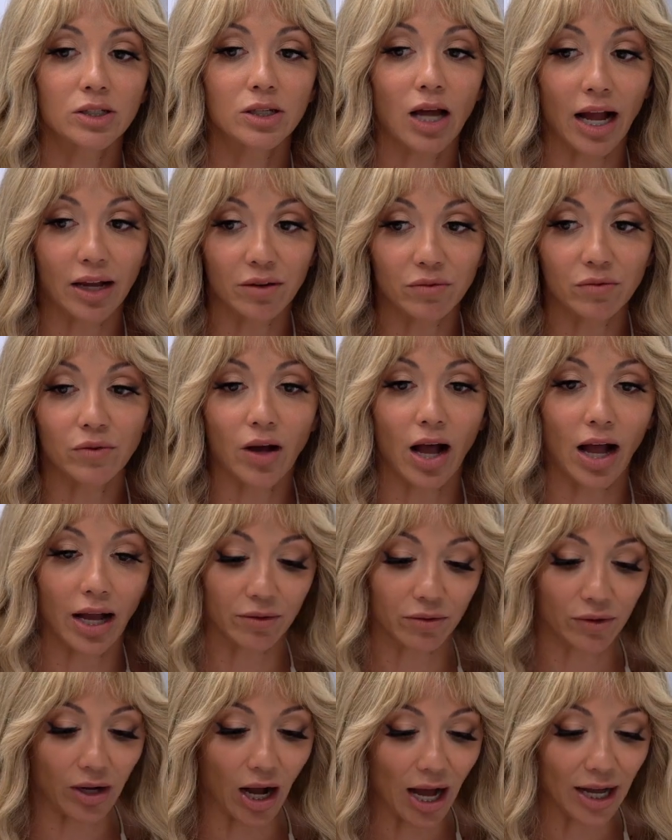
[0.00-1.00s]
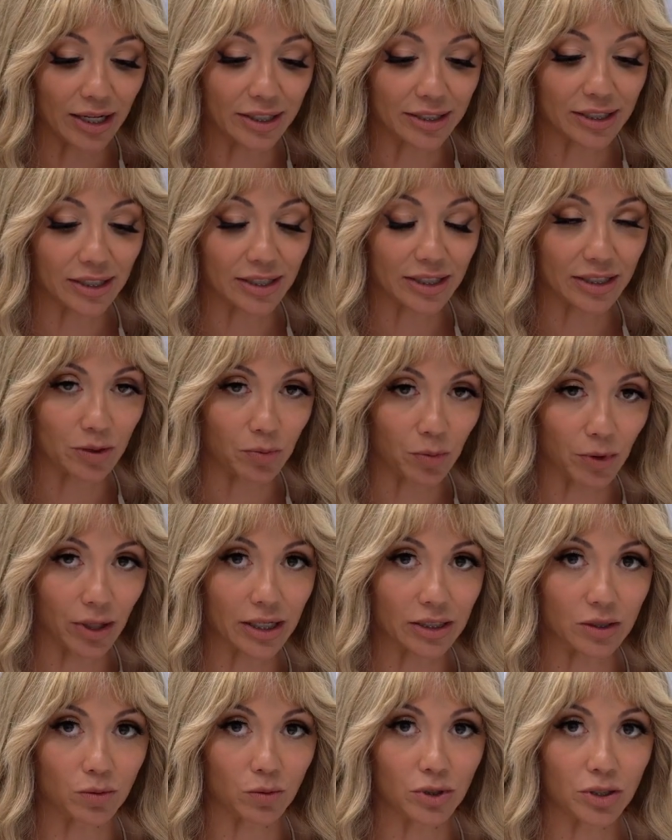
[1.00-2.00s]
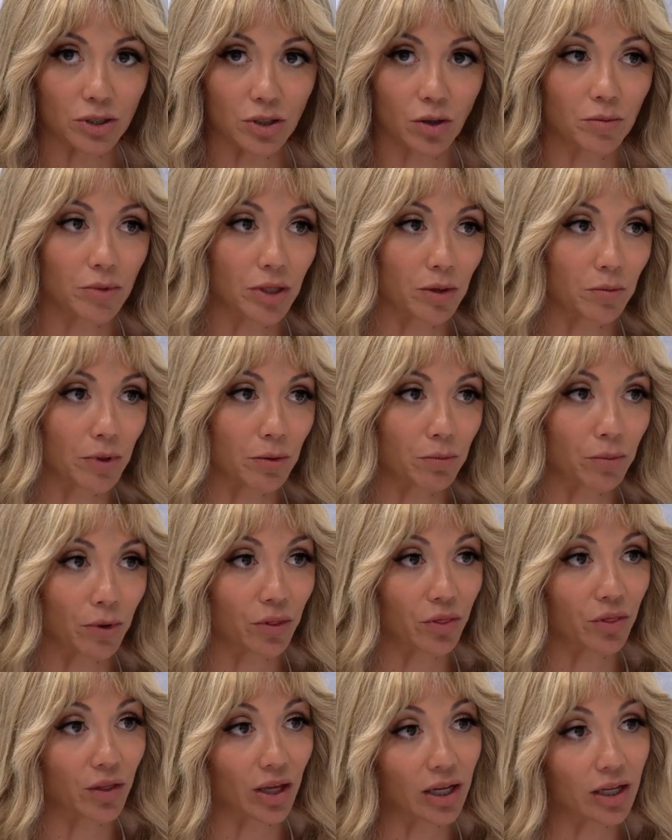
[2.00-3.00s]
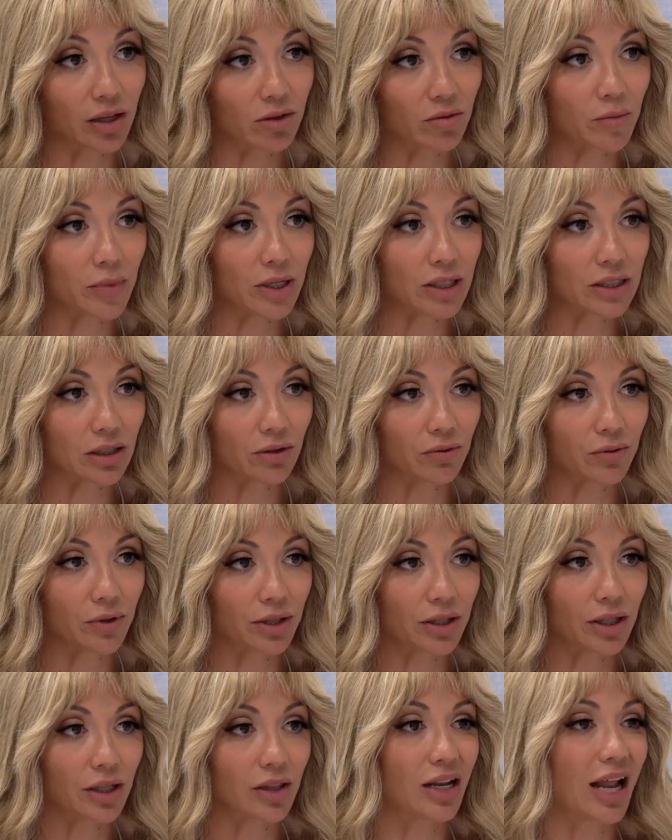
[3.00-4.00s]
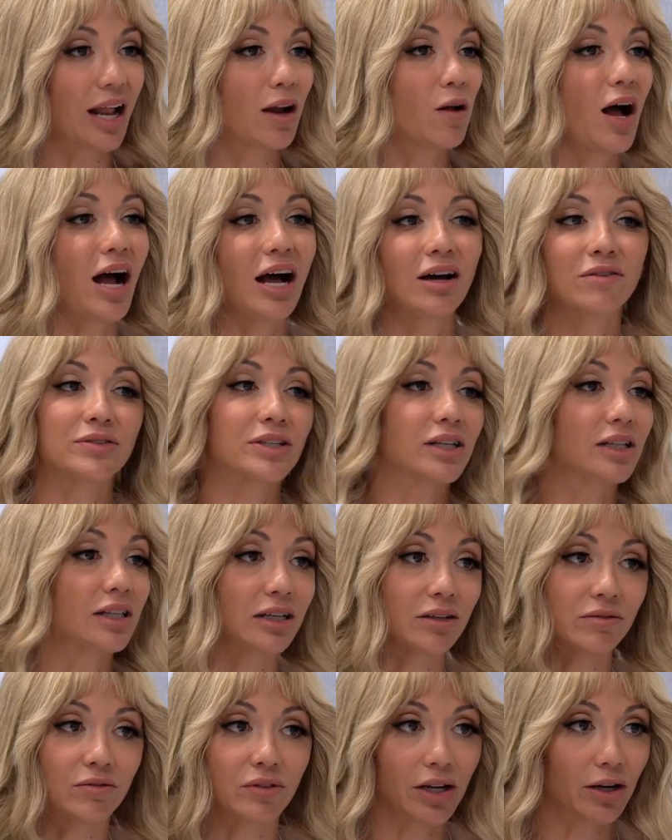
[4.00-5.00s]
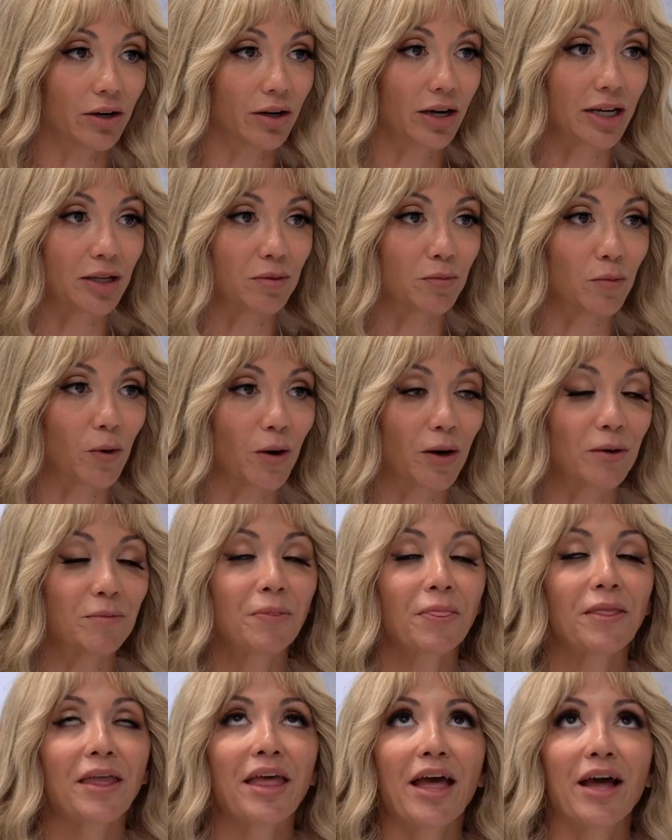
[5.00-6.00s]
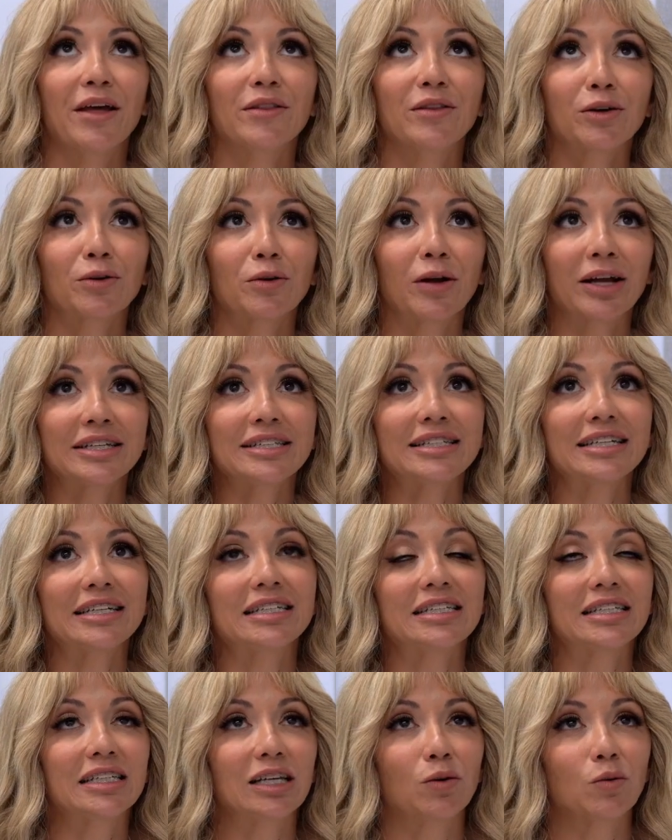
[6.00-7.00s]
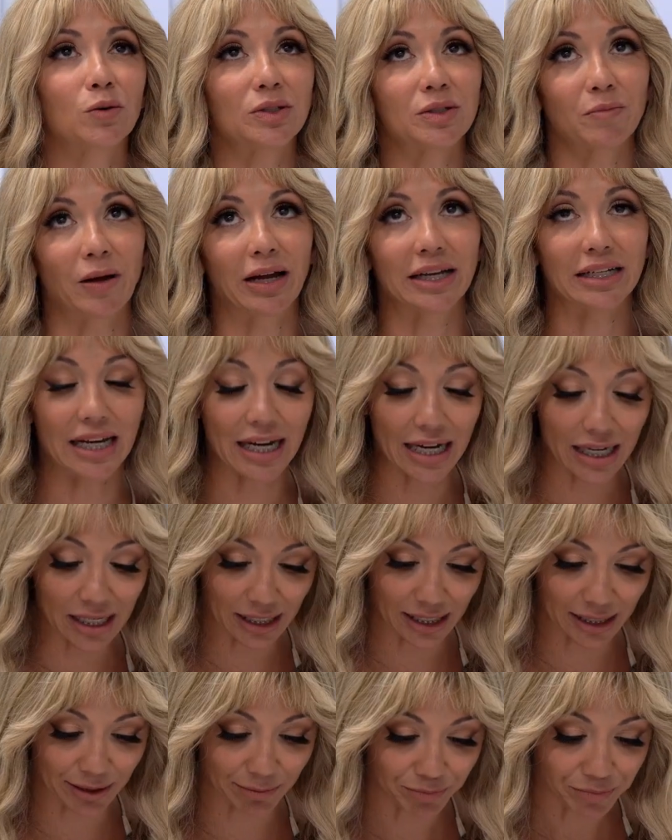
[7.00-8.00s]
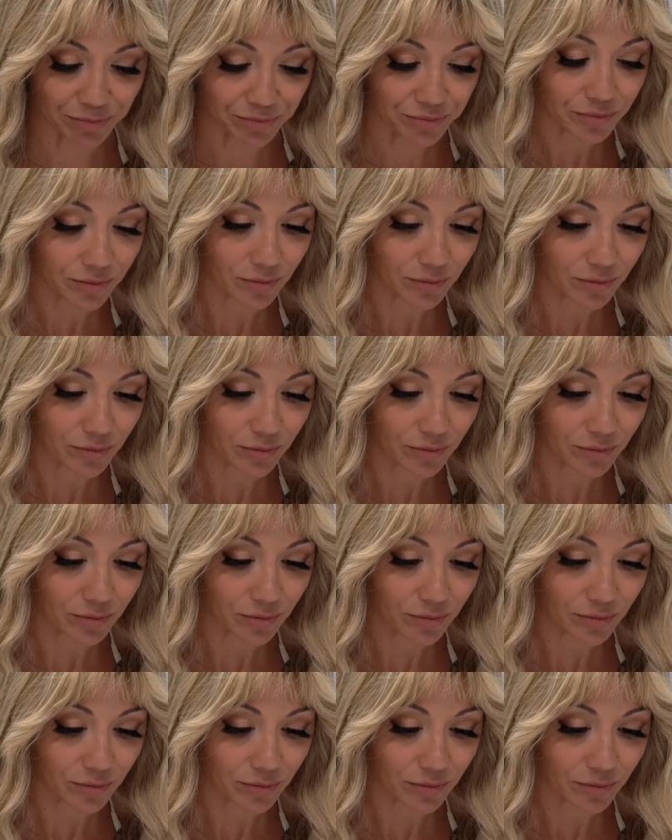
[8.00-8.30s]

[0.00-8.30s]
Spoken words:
I've gotten to this place where so many people think of me differently that I don't have to live there anymore. And the craziest thing was my nanny,